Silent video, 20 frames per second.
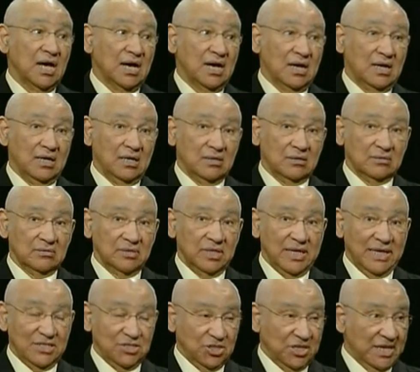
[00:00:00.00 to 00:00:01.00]
are
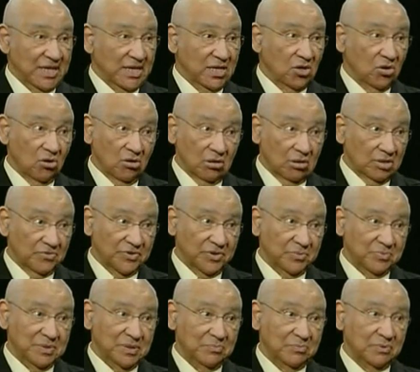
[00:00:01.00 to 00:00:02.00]
educating all of
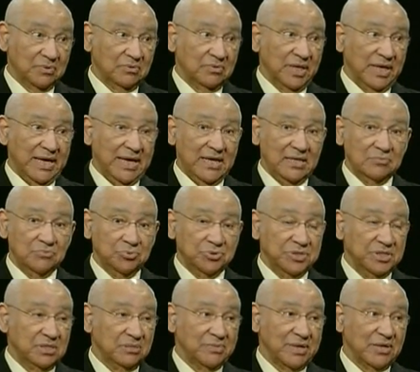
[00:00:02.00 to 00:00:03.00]
their people and
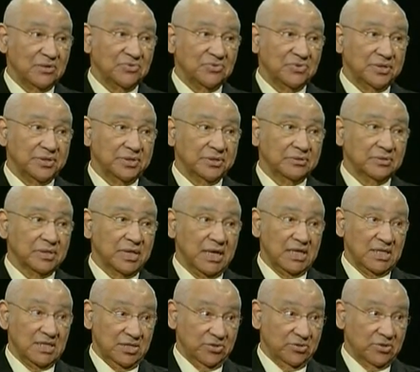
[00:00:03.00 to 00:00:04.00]
putting them out there,
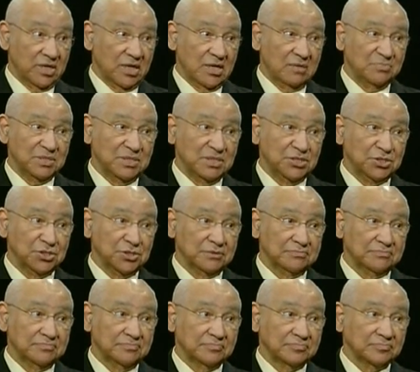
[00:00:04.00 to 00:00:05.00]
and they're our competition.
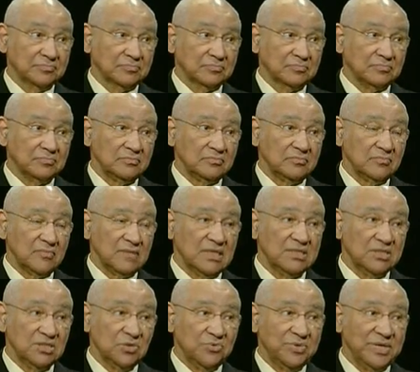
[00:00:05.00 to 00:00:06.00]

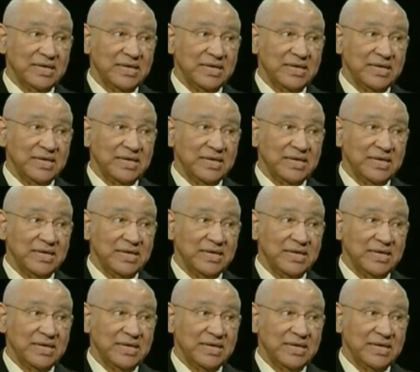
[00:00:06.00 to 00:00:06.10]
So